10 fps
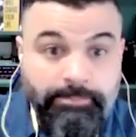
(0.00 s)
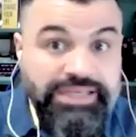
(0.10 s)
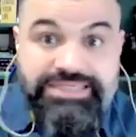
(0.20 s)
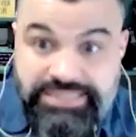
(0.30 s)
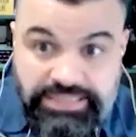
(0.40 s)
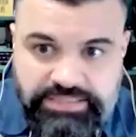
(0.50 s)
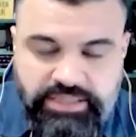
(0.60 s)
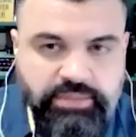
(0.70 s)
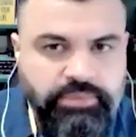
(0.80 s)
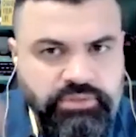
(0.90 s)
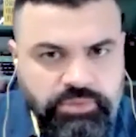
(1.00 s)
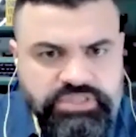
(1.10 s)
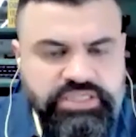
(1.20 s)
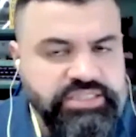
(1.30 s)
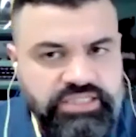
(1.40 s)
business. Think about the
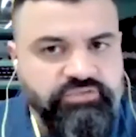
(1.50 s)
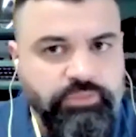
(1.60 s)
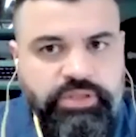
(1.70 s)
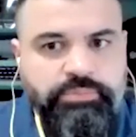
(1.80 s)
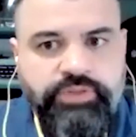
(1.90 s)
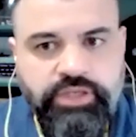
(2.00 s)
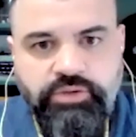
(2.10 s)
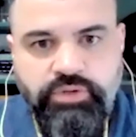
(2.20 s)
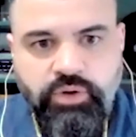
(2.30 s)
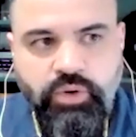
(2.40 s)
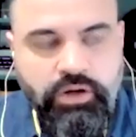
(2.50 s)
most successful people that you know.